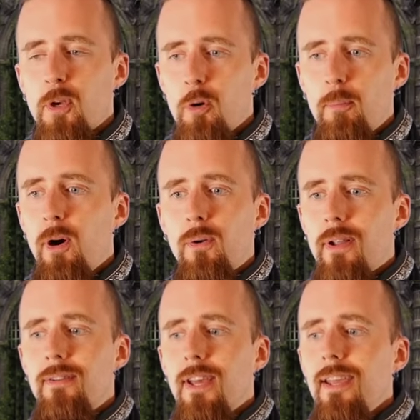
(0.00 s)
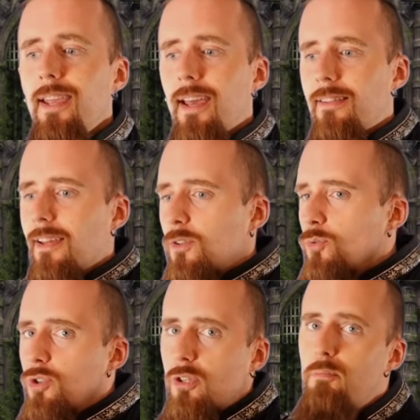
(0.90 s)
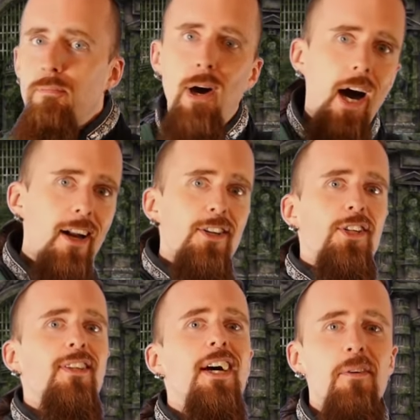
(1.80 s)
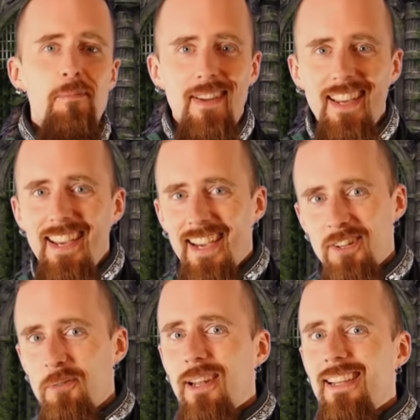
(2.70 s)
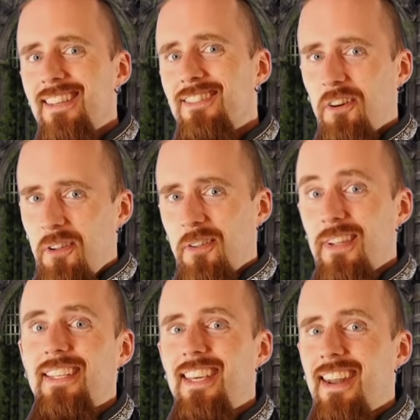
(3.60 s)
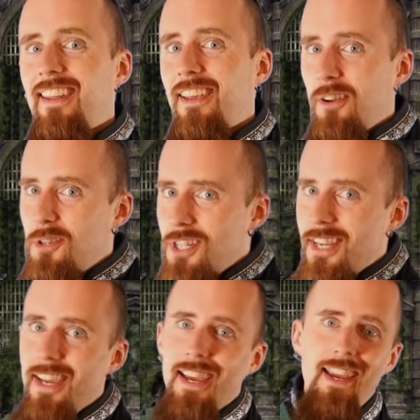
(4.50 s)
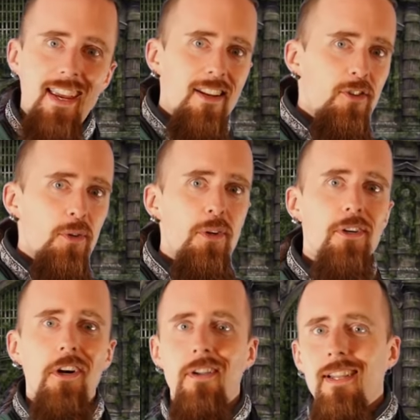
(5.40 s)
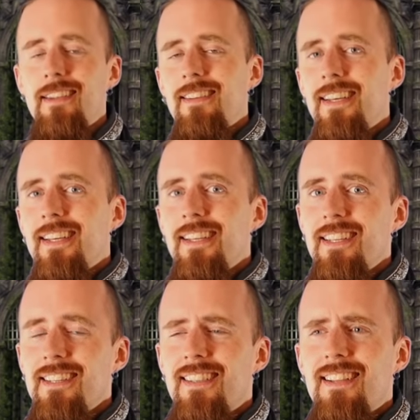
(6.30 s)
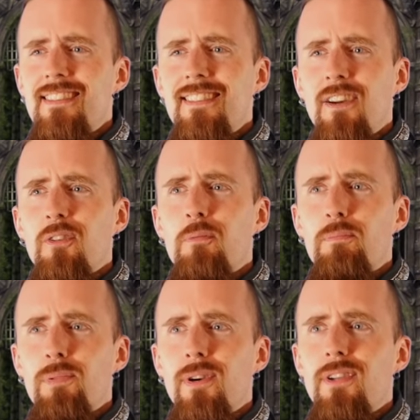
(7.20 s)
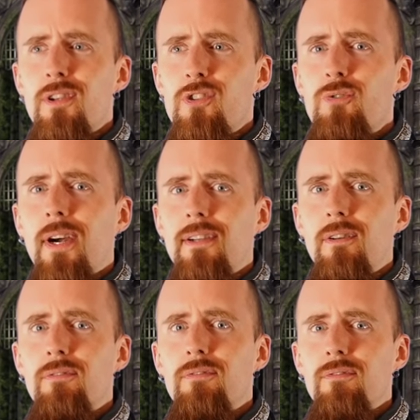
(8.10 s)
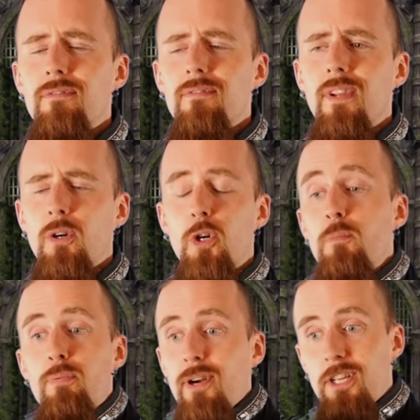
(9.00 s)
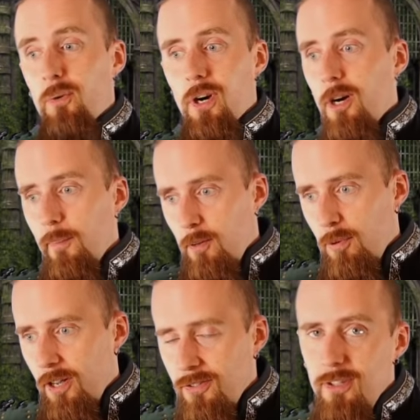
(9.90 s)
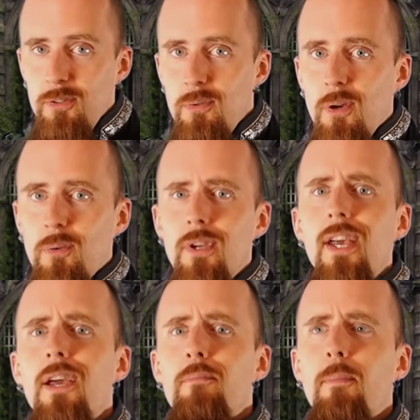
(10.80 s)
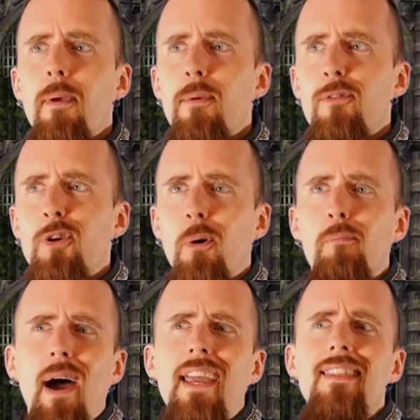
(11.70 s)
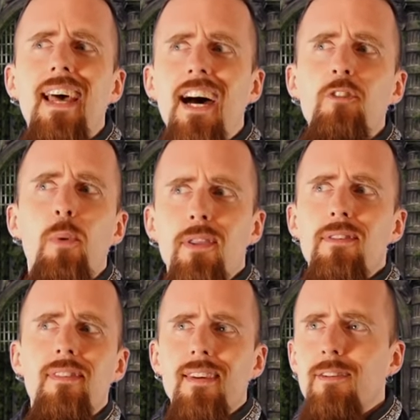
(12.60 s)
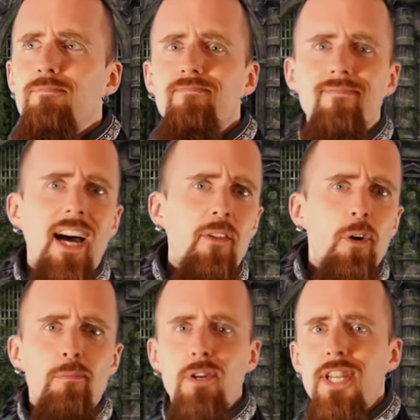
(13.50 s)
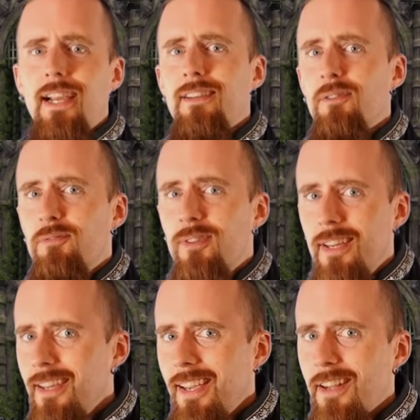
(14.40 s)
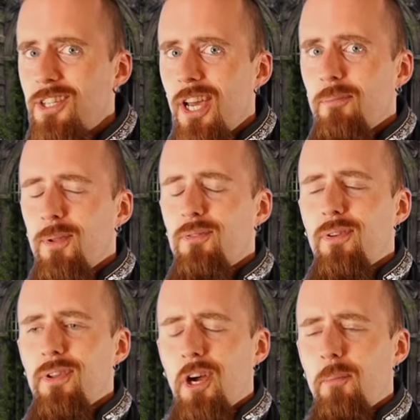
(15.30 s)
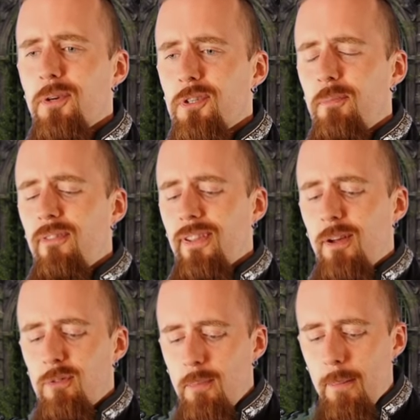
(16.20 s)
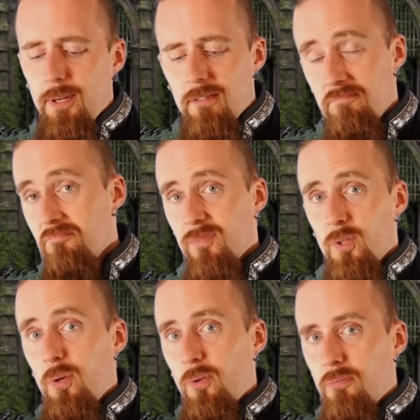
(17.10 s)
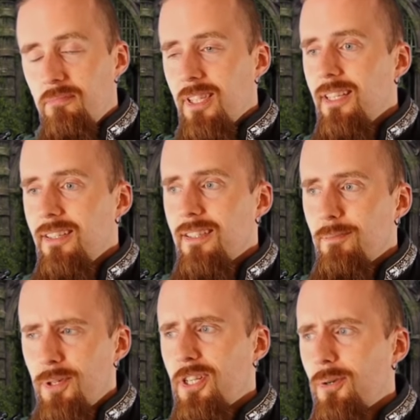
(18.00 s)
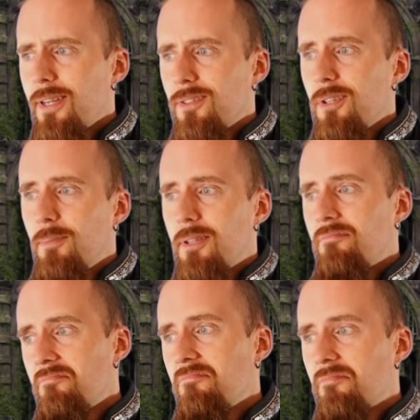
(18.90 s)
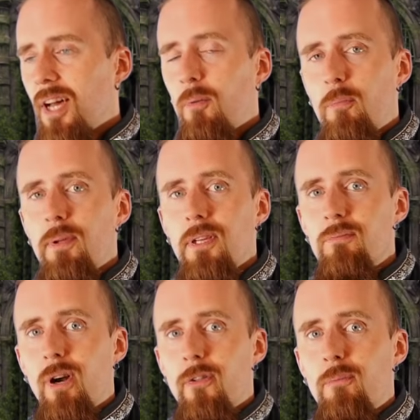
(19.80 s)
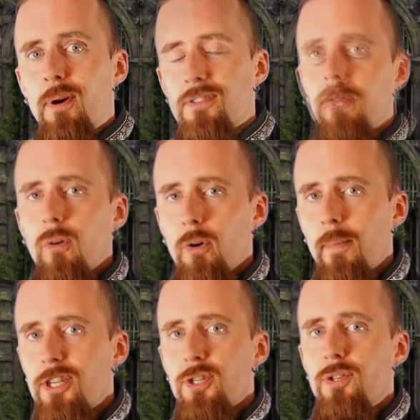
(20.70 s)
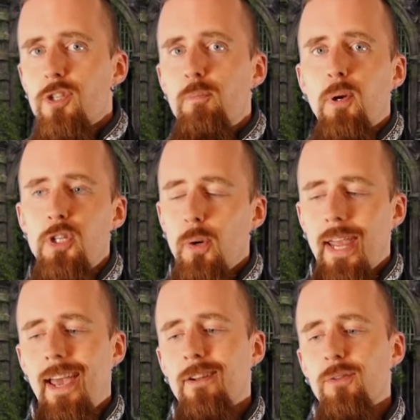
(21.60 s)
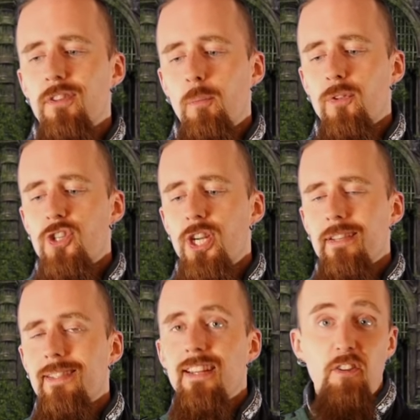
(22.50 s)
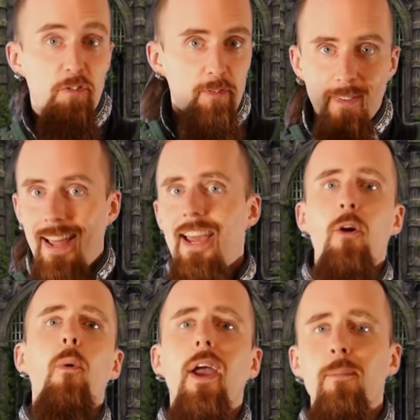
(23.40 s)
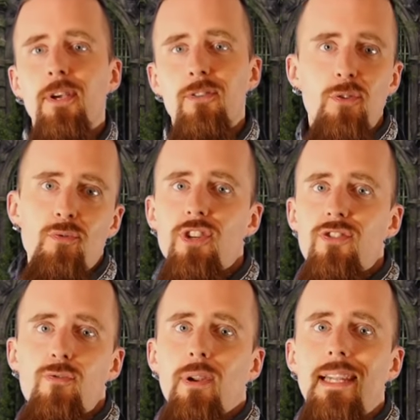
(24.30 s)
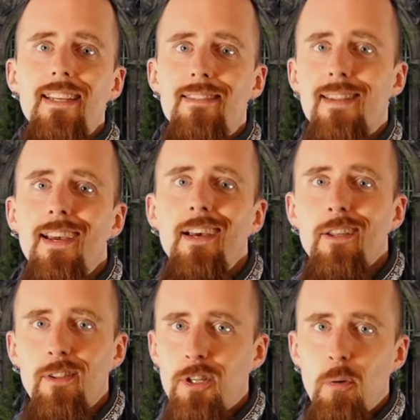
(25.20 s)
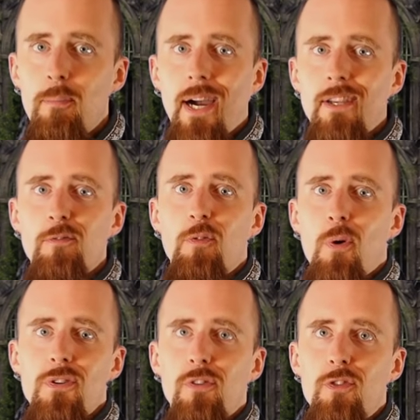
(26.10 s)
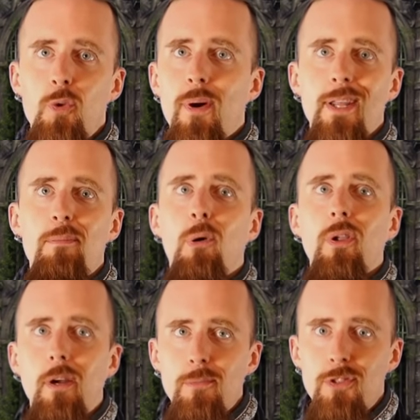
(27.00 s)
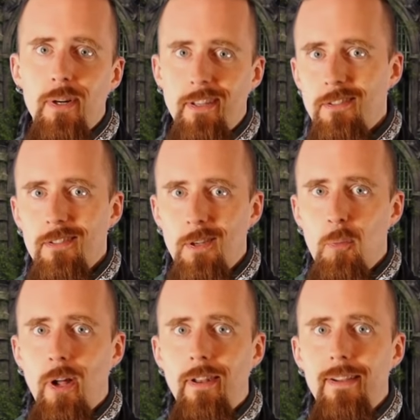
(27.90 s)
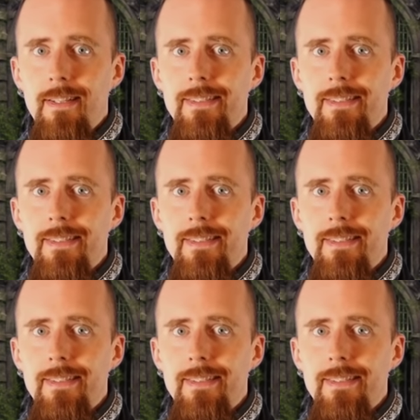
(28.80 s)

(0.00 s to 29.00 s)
your opponent and then you just punch them and release all of that kinetic energy into your gauntlet. That sounds pretty destructive. Now, could break your arm in the process, who knows, but maybe if you combine that with other protective enchantments for the armor to prevent that from happening, who knows. Pretty crazy, but that would be rather impressive. Or imagine you just put your hand on someone's chest and they fly away because you just released the combined force of 20 polearm strikes in one.